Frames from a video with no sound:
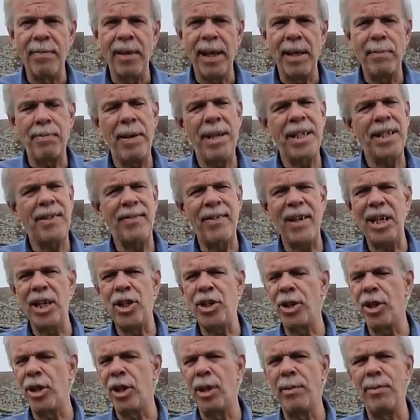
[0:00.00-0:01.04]
And Pennsylvania
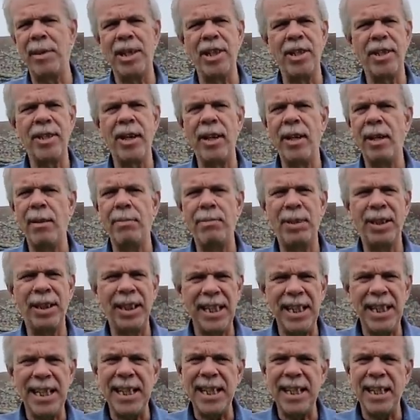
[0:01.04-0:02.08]
Germans
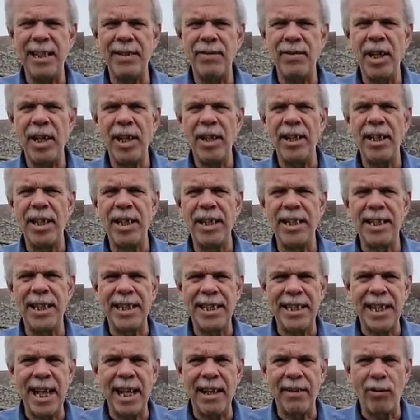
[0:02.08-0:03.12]
believed that the
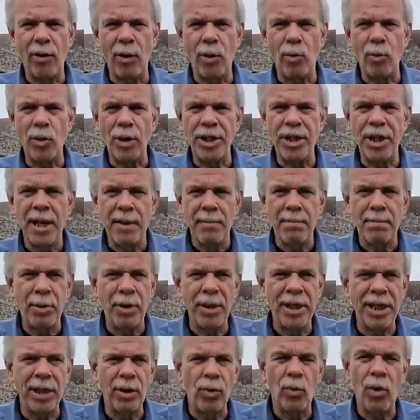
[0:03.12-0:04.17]
devil was
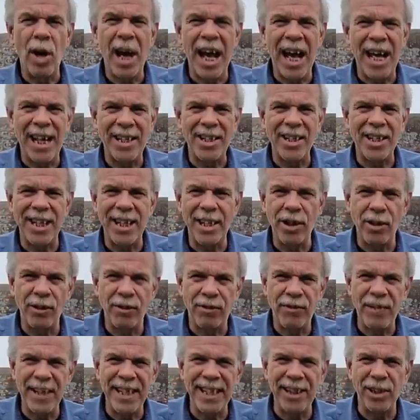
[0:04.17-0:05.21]
putting rocks in their
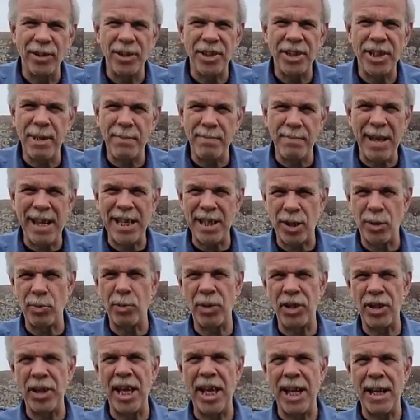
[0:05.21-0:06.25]
fields to mess
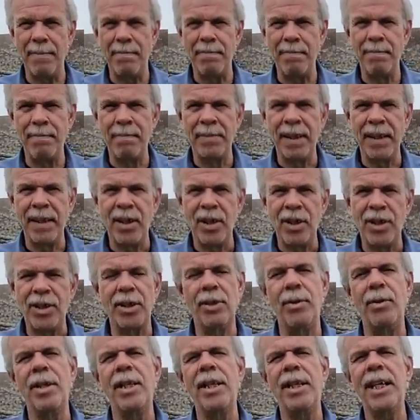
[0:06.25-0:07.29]
with them.
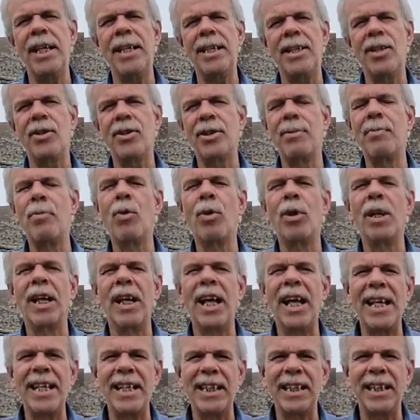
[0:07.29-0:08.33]
So yeah, there's more
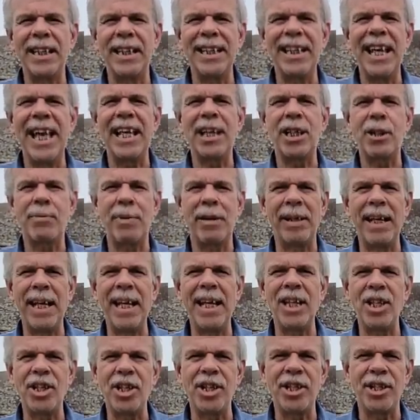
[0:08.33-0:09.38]
likely
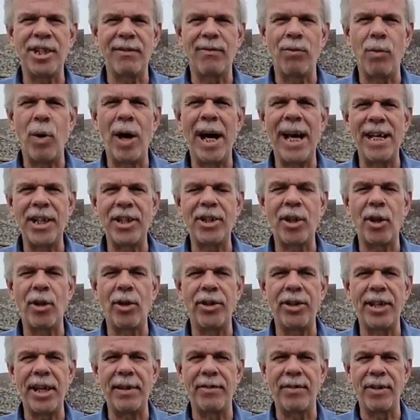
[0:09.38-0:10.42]
explanations of why it's
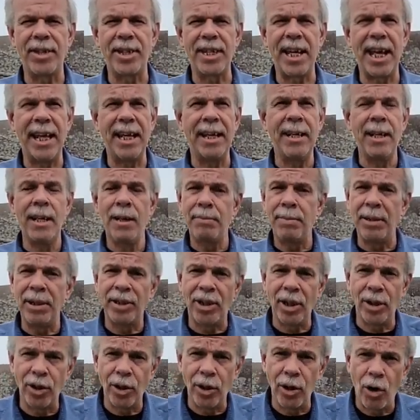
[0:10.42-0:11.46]
called Devil's Den. But
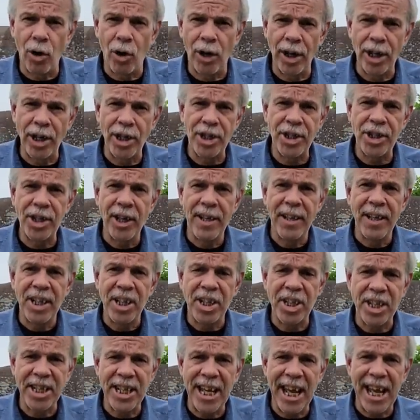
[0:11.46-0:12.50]
the large
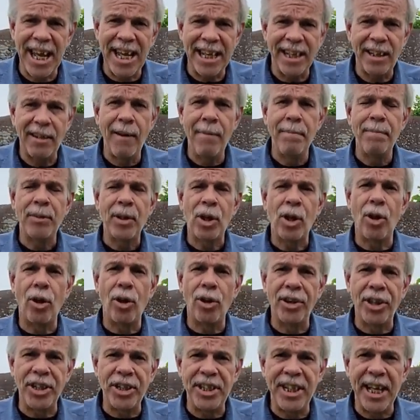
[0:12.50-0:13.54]
snake
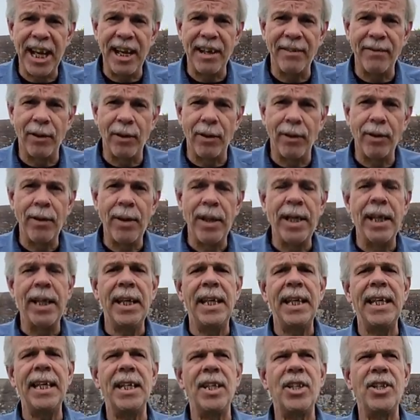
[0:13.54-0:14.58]
called the devil
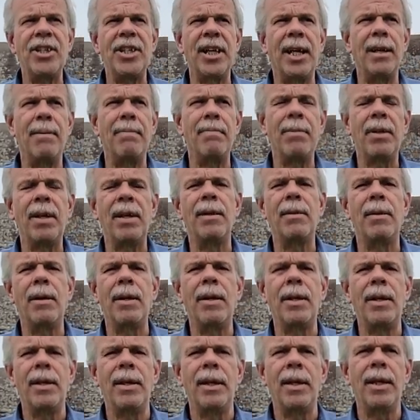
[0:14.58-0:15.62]
is um, a,
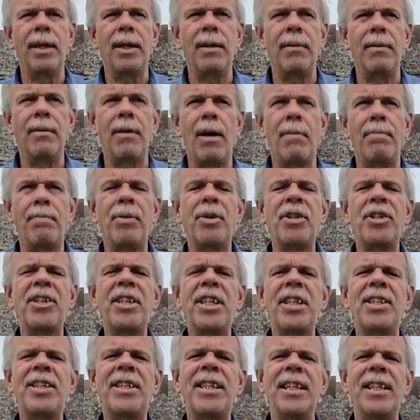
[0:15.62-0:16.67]
a
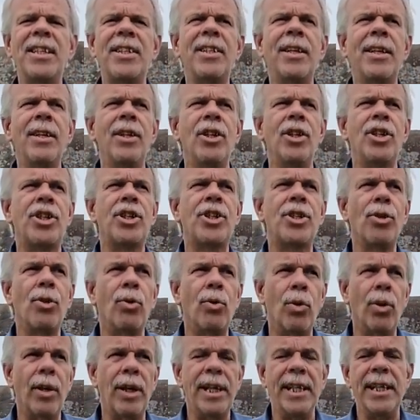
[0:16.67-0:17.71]
persistent
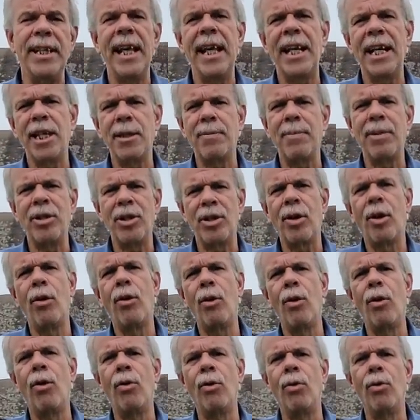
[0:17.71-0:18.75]
story that has been
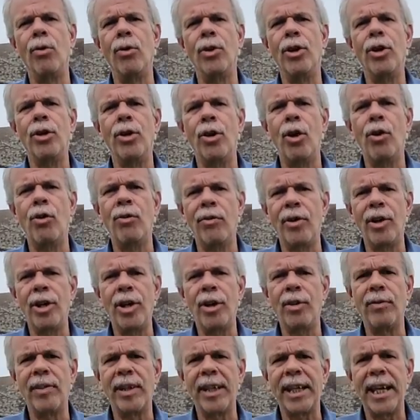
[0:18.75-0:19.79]
told over and
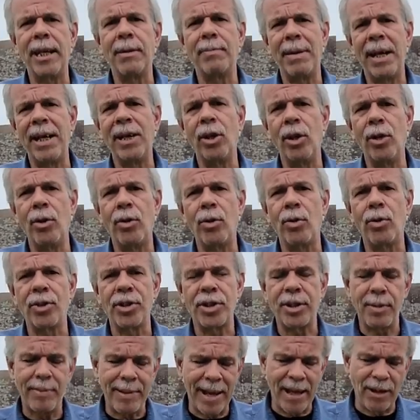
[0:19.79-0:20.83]
over again by
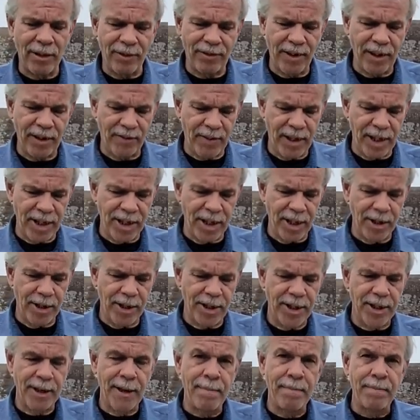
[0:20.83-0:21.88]
locals to battlefield
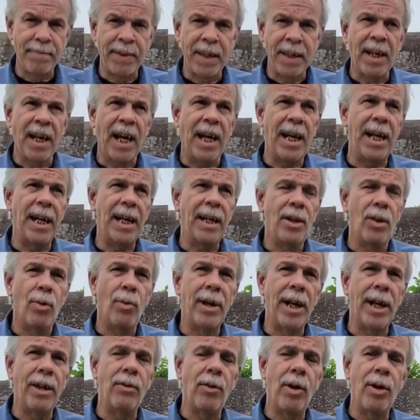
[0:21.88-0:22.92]
visitors. Uh,
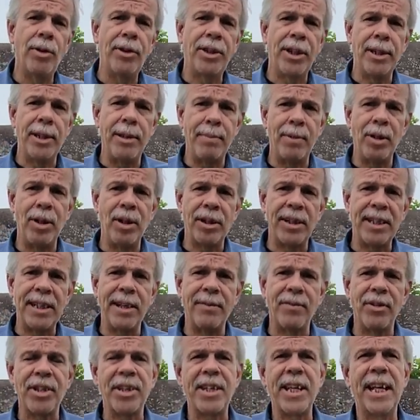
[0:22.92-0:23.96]
when I wrote the book,
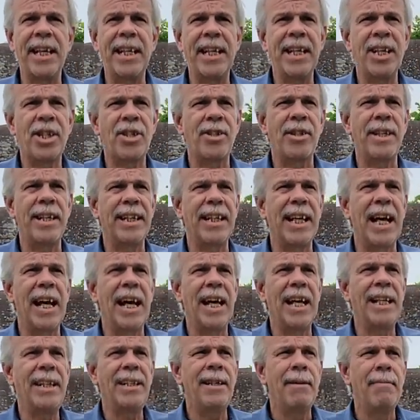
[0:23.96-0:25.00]
Devil's Den, A History and
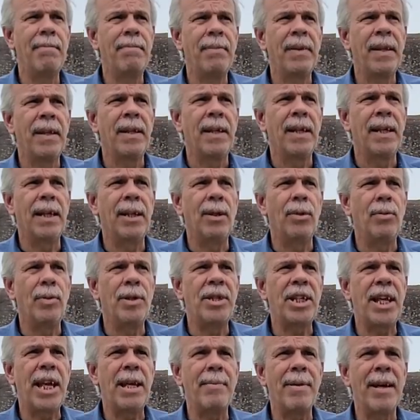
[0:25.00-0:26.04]
Guide, uh,
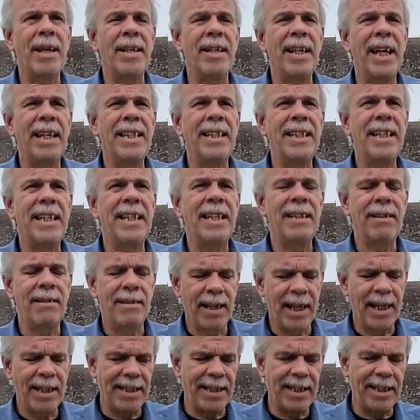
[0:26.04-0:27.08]
which came out in
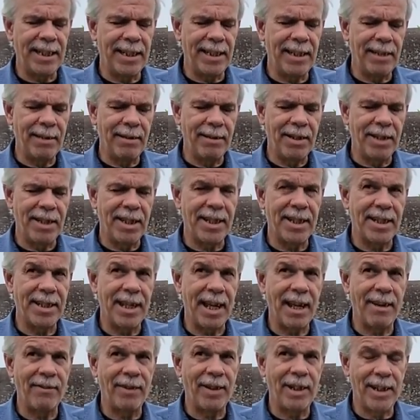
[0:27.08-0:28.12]

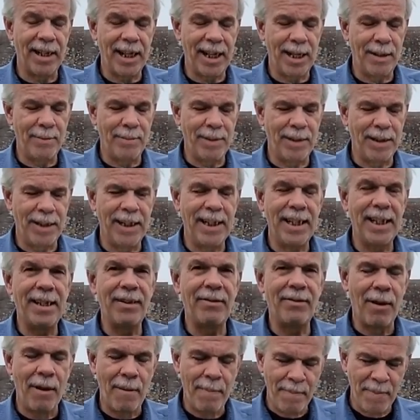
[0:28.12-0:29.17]
1997, I
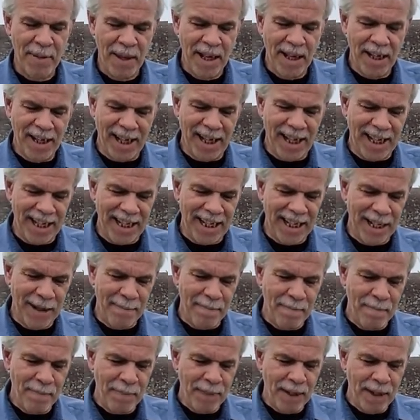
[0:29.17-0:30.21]
believe, I,
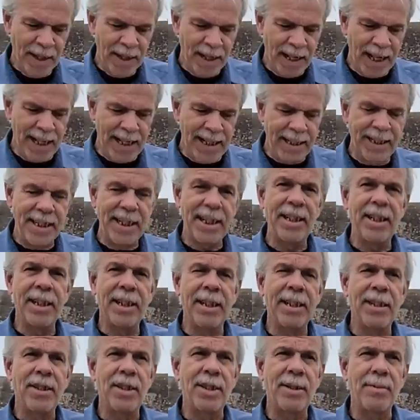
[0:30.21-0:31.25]
um, I did
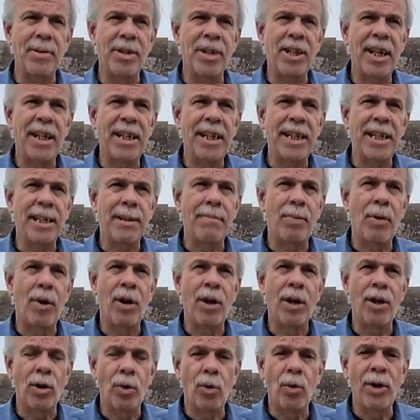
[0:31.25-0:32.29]
uh, some study at the
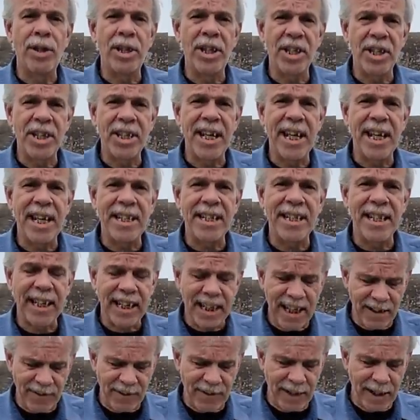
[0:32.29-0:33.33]
park on the snakes that
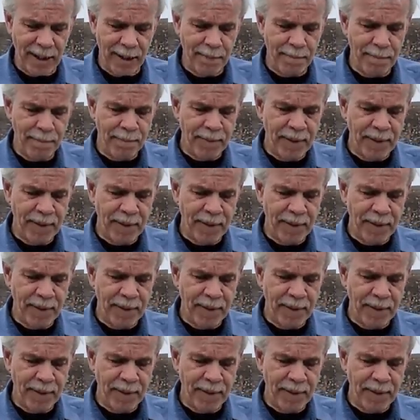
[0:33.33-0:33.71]
live here.